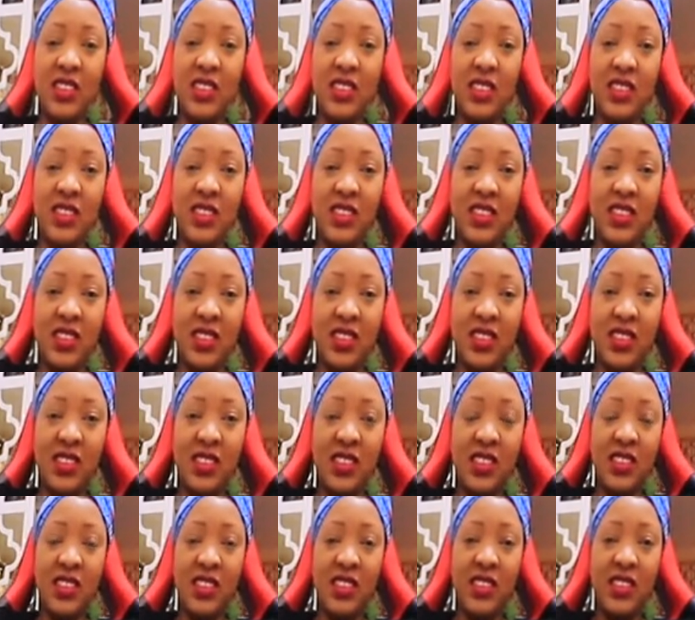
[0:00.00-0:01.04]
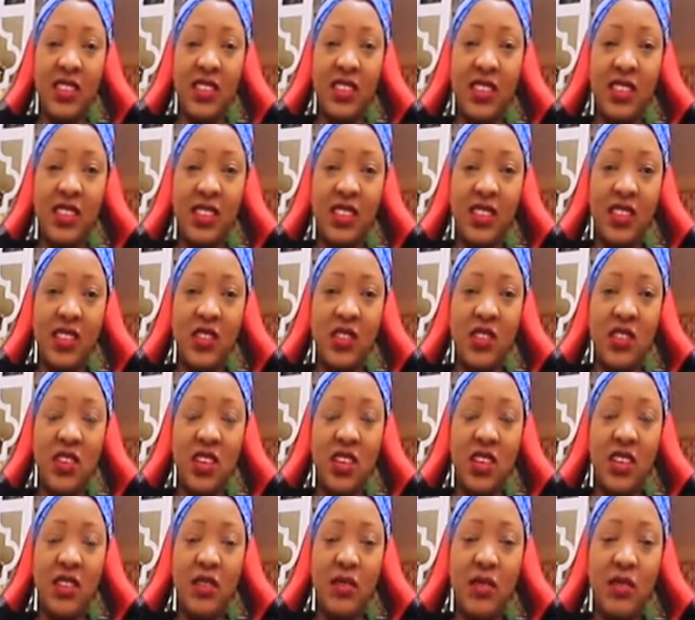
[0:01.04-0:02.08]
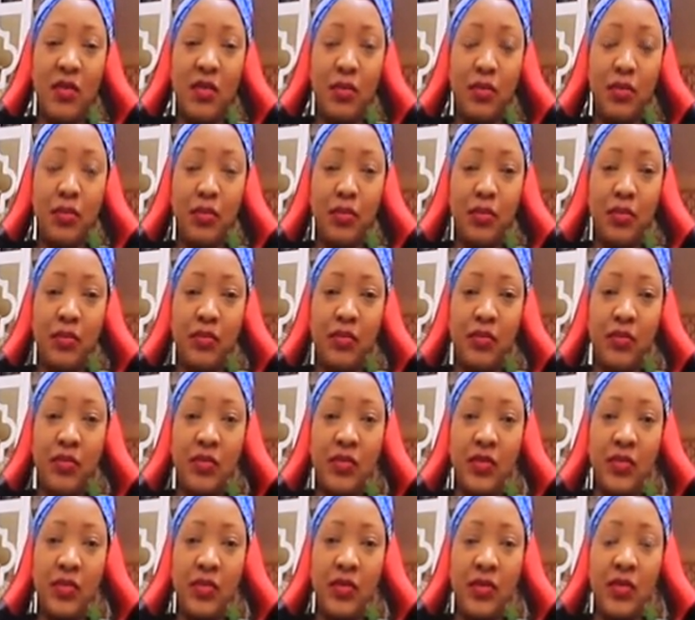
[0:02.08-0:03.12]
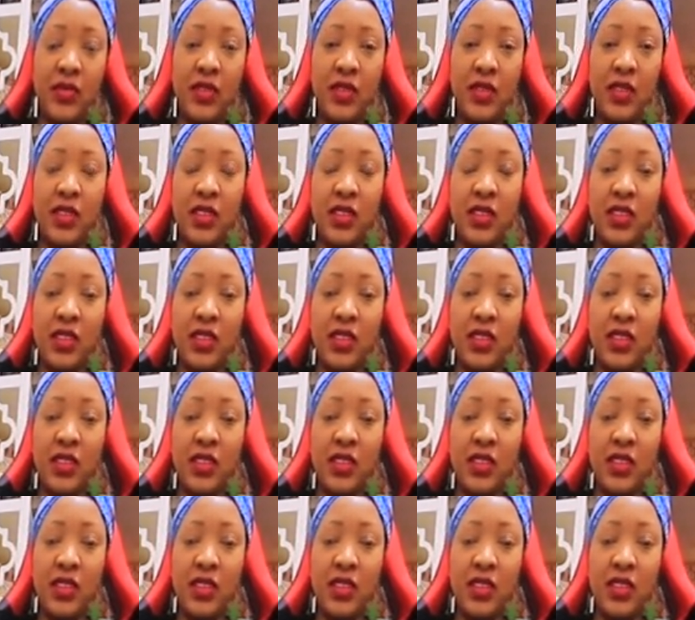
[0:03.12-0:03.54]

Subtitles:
This person isn't speaking.